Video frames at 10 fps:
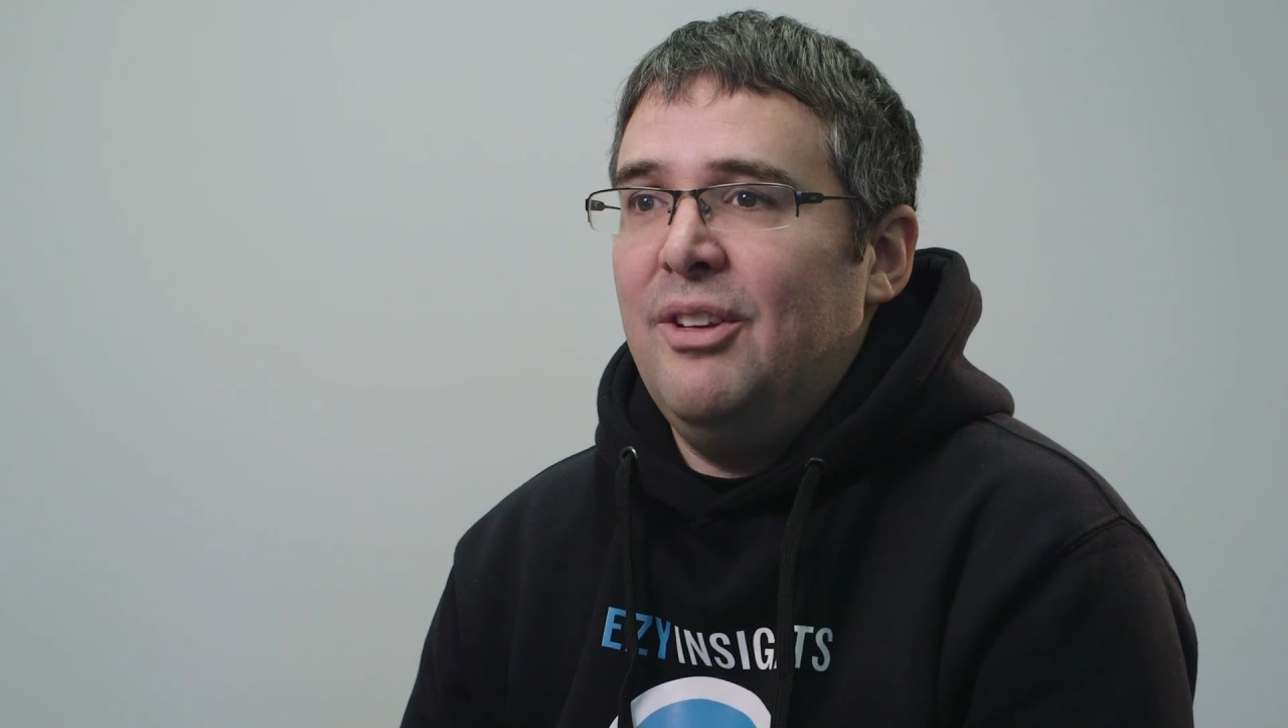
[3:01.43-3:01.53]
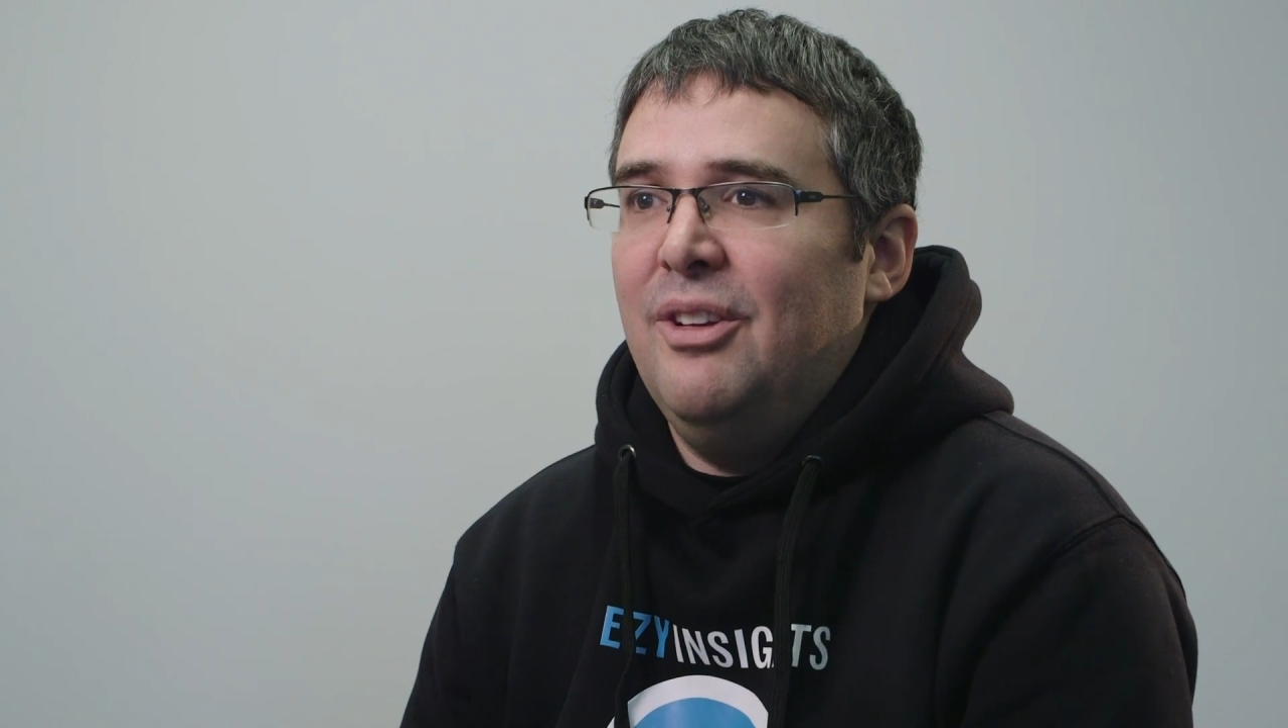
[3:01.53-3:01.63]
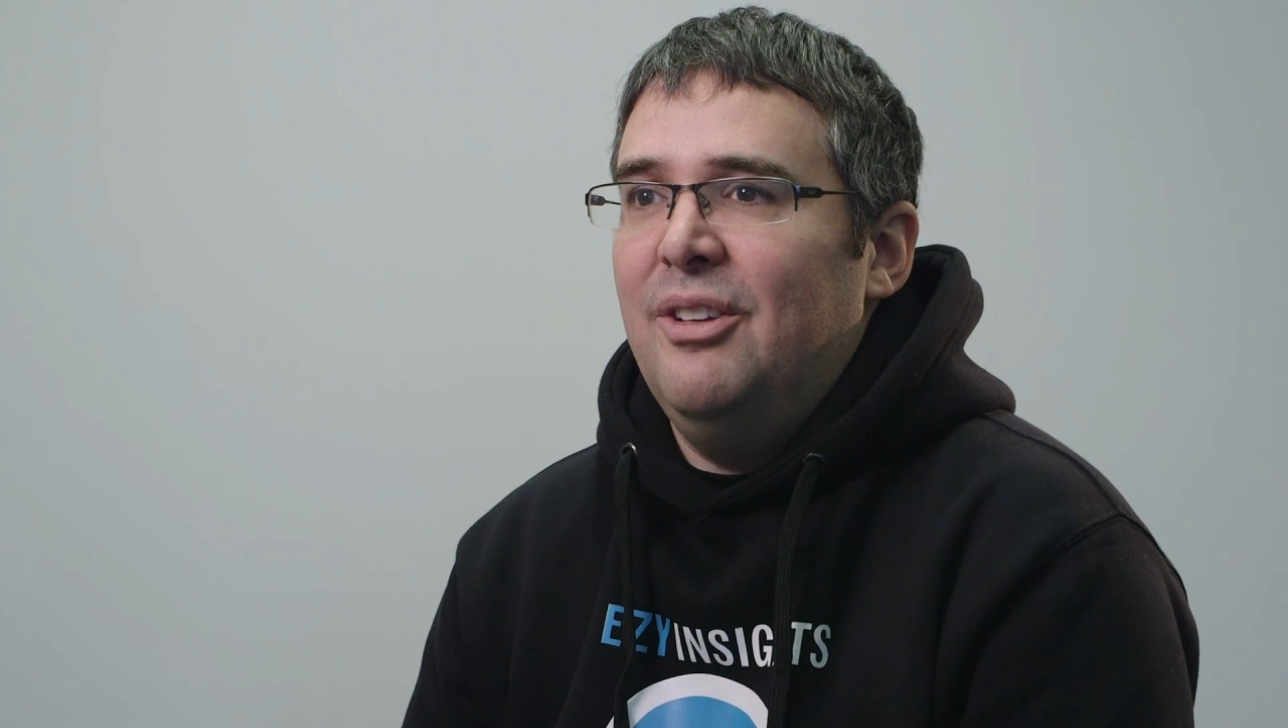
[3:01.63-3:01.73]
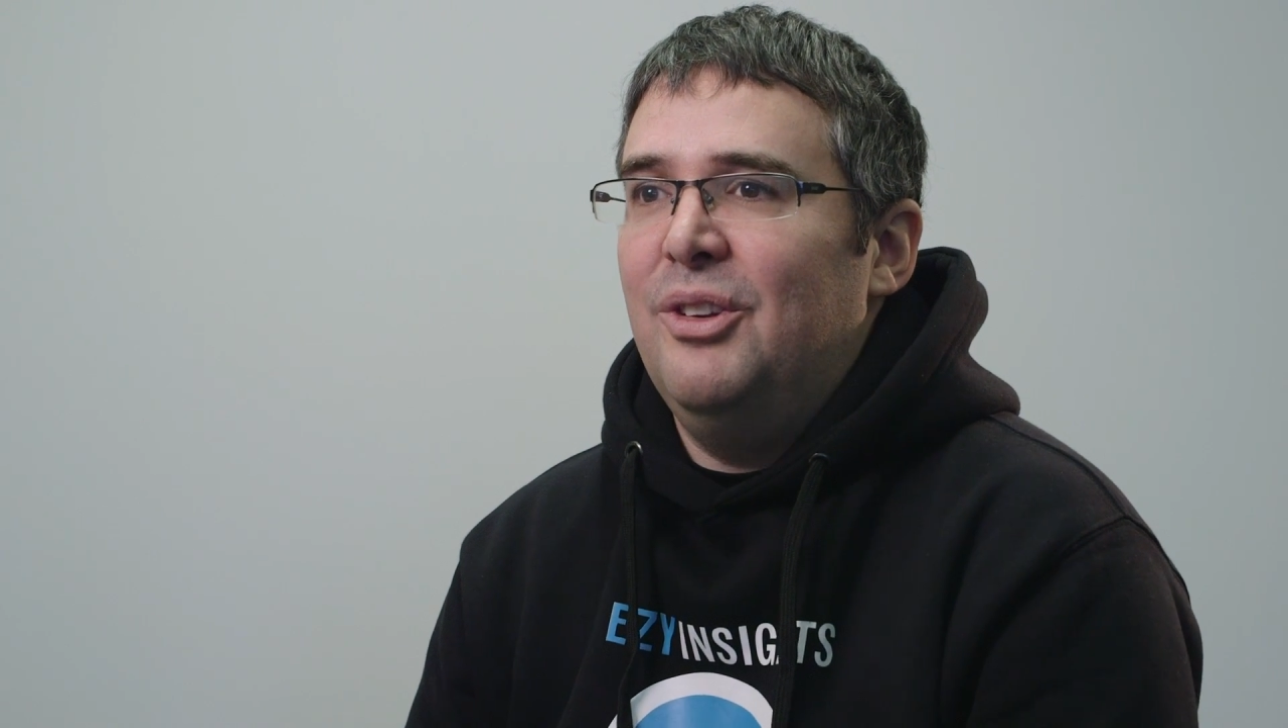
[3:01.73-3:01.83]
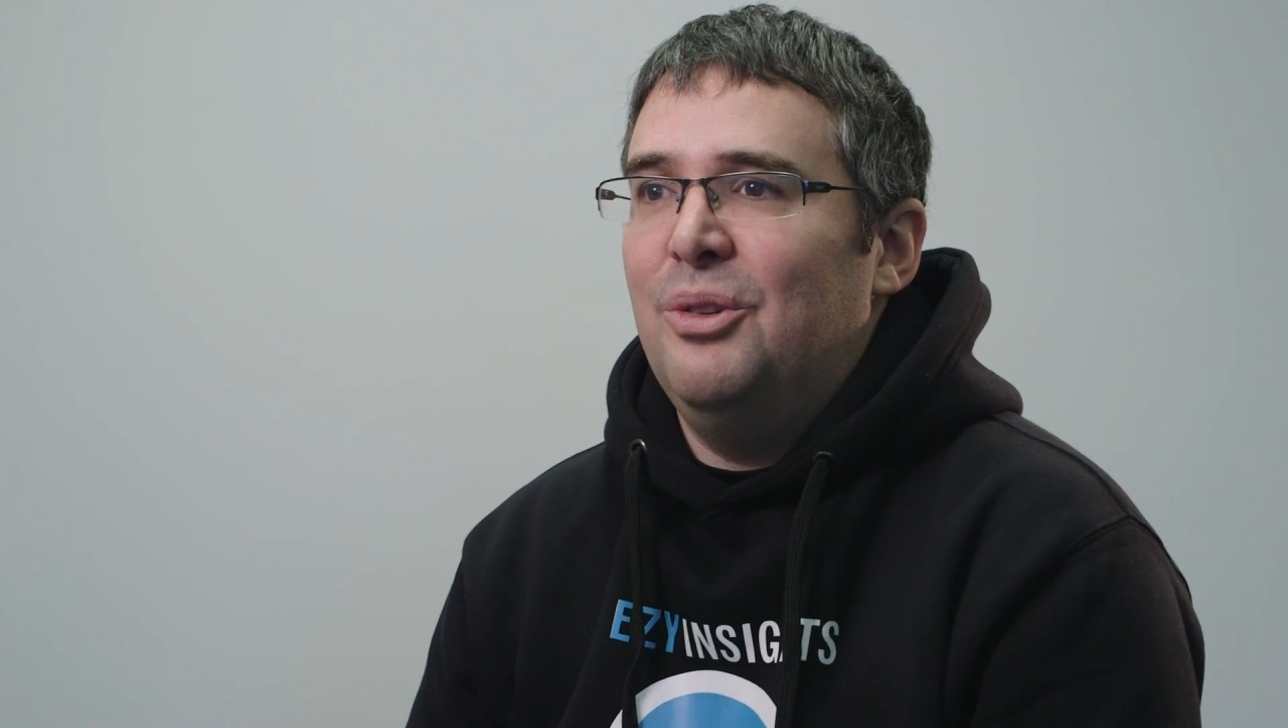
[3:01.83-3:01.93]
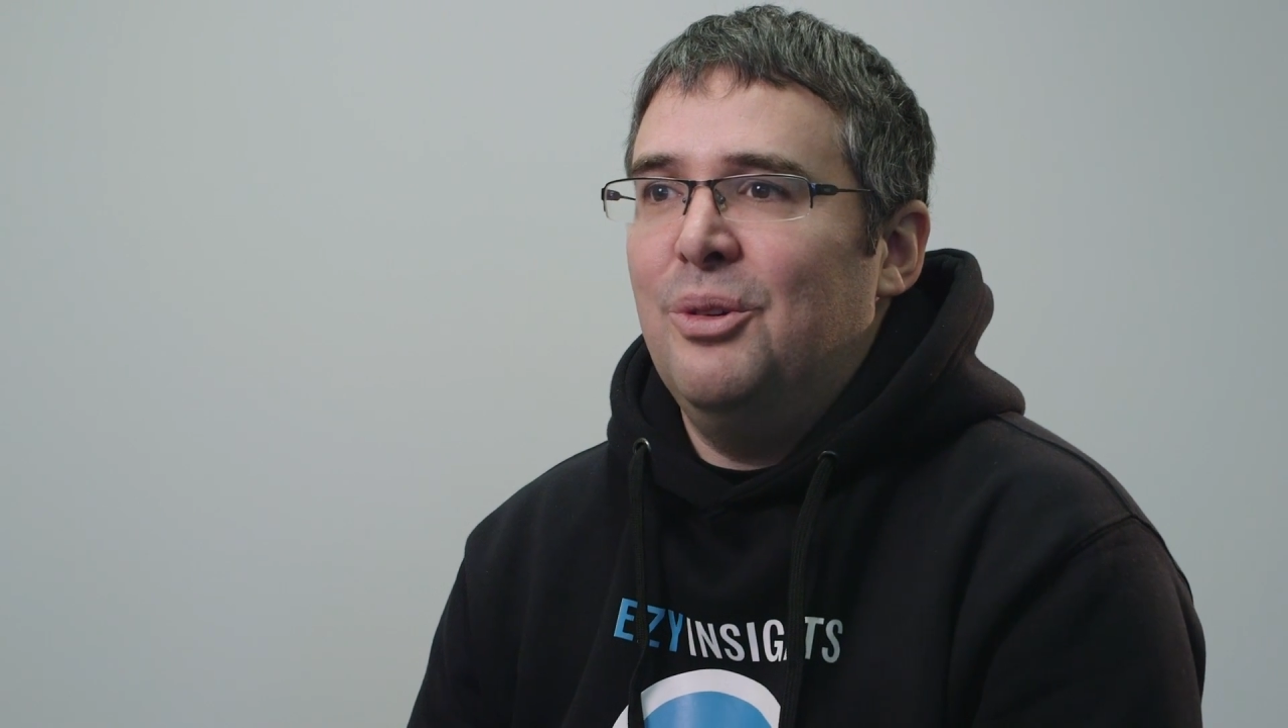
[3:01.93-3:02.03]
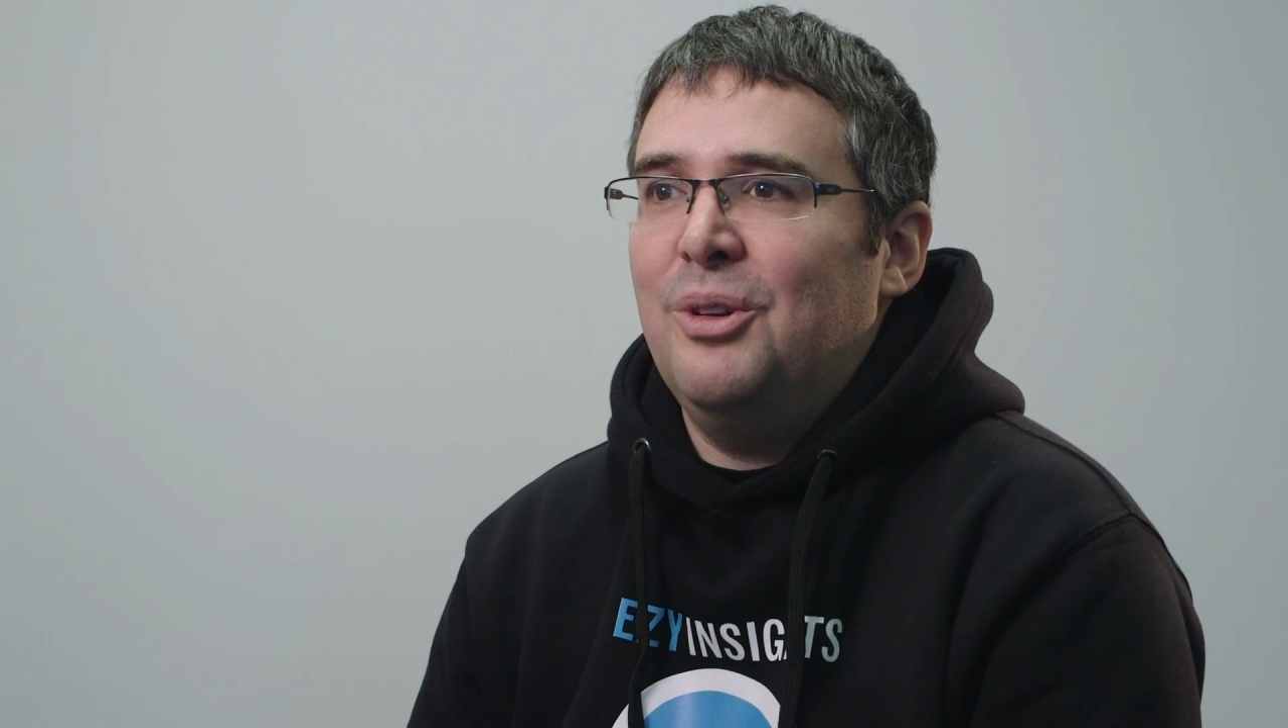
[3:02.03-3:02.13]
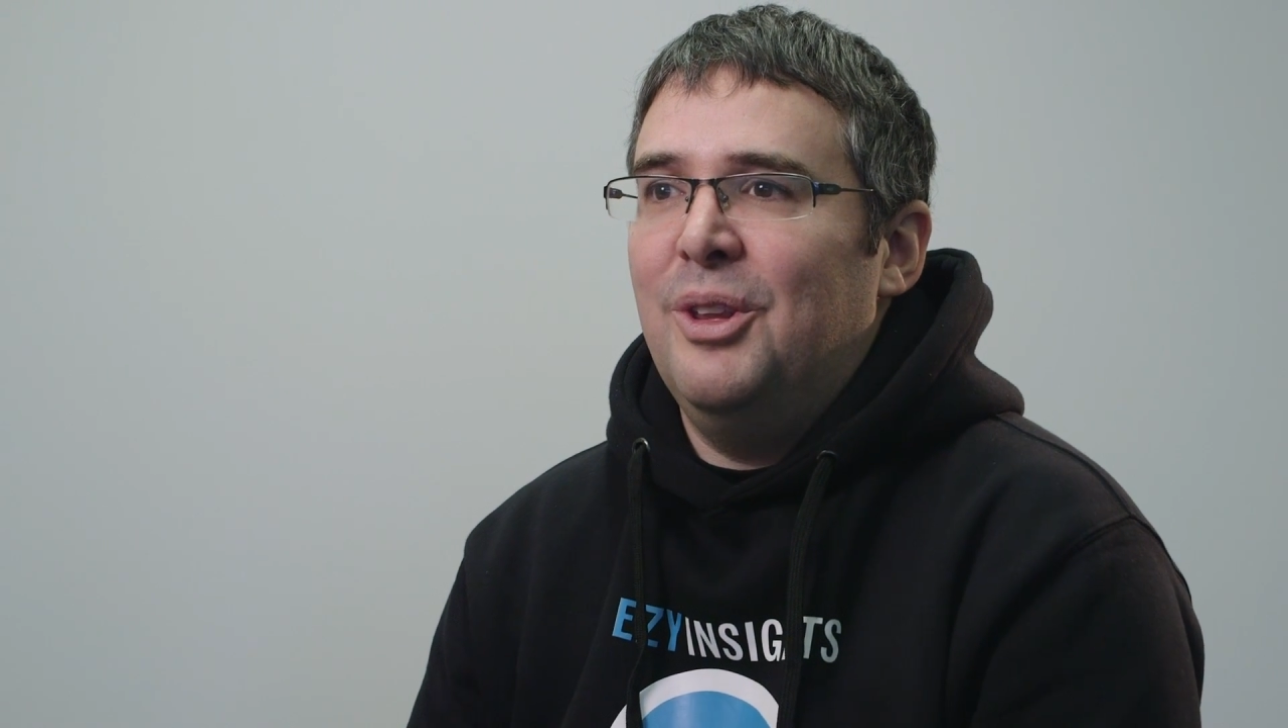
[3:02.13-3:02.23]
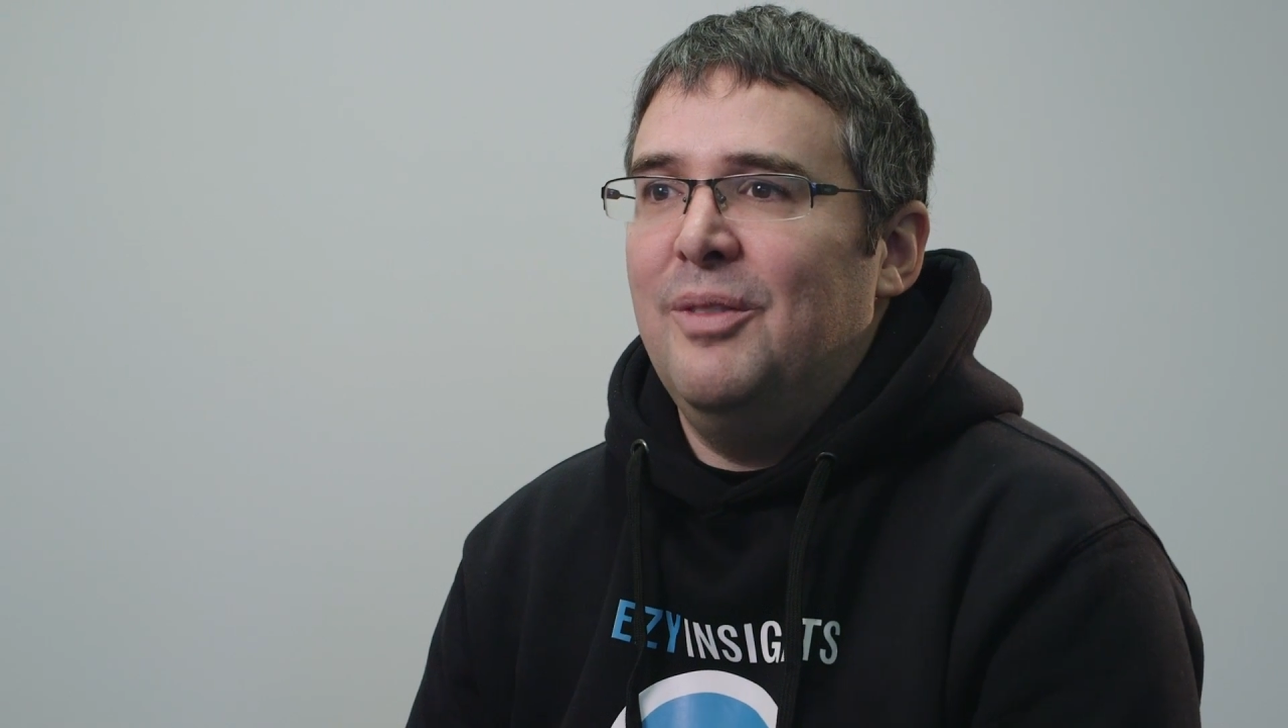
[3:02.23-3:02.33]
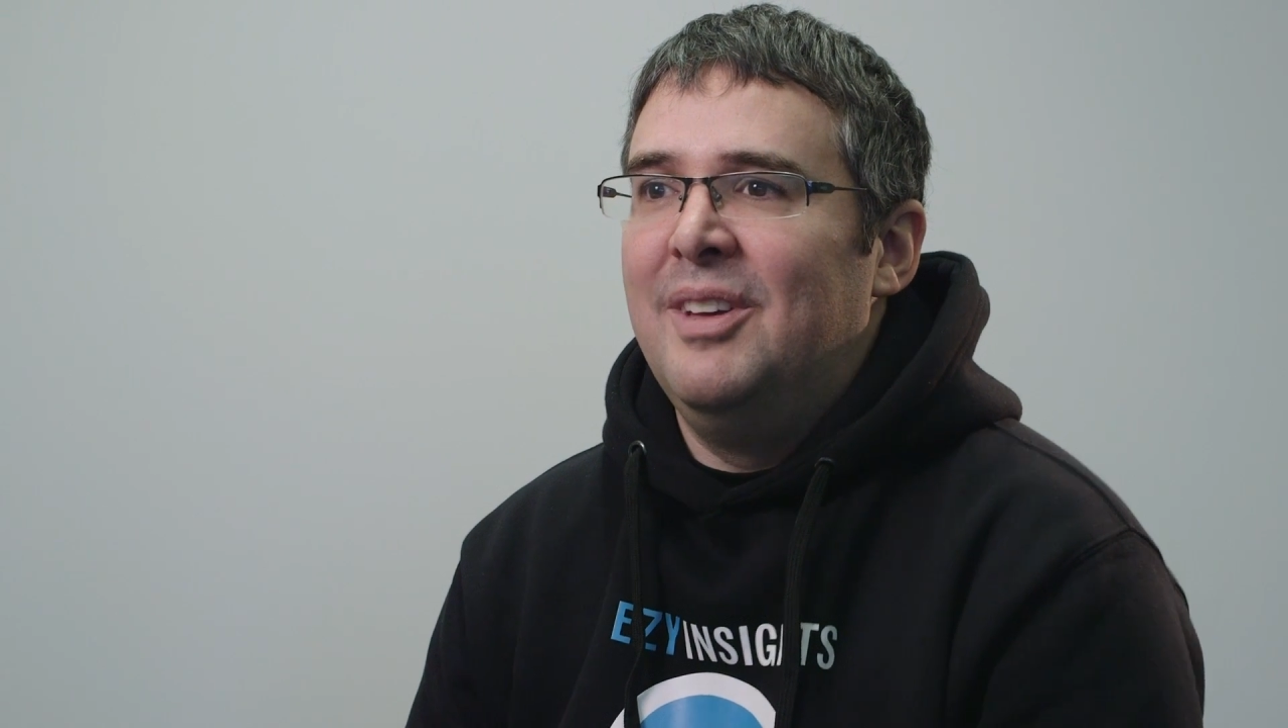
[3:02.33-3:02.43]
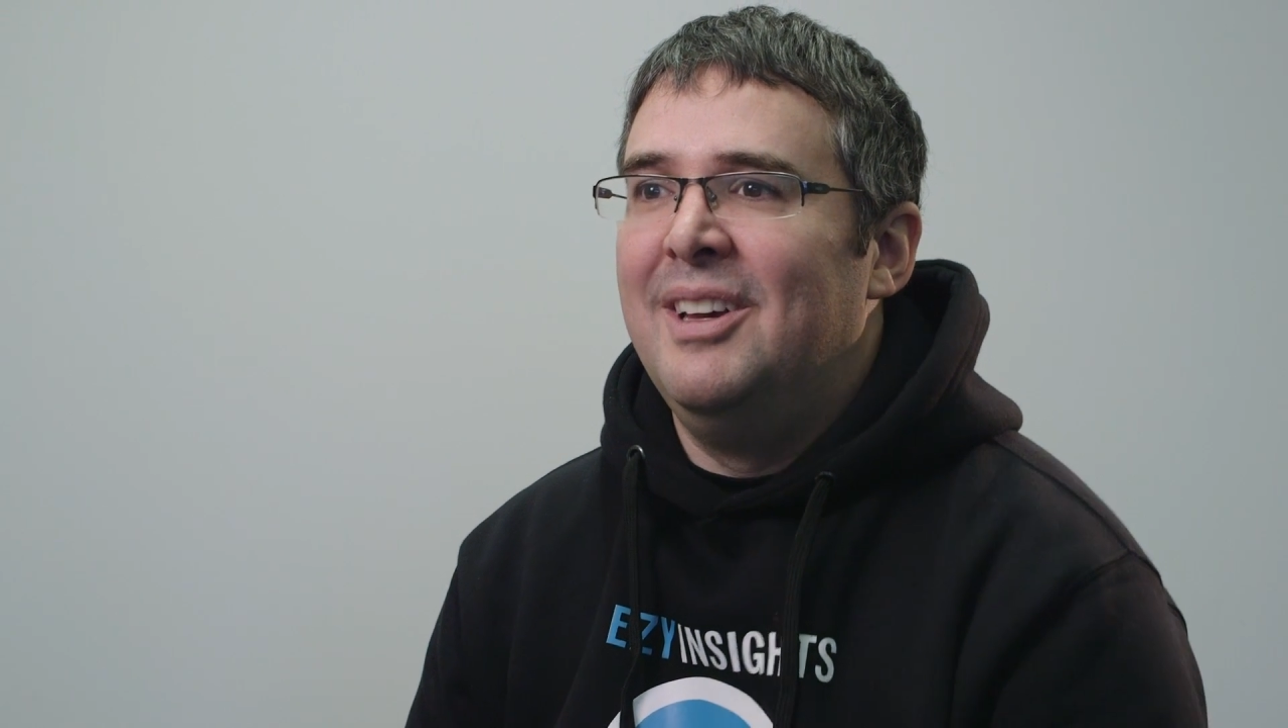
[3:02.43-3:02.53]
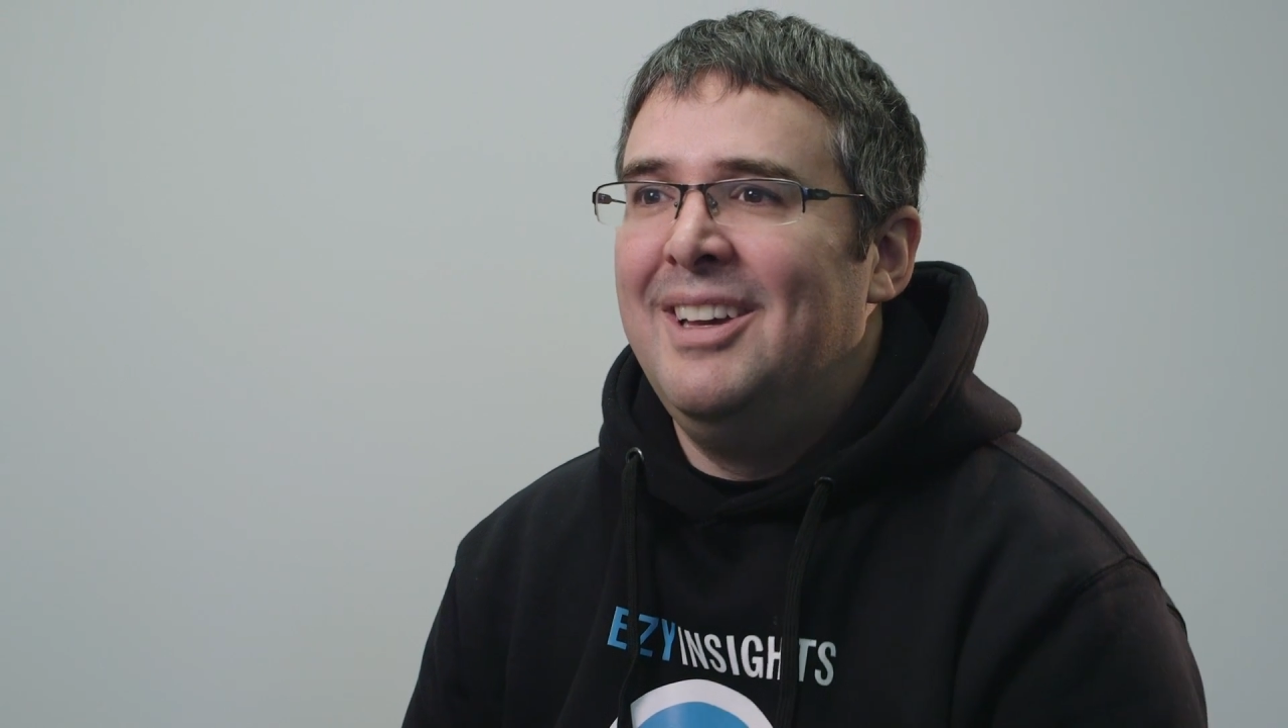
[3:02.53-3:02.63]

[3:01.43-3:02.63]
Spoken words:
you to talk to them.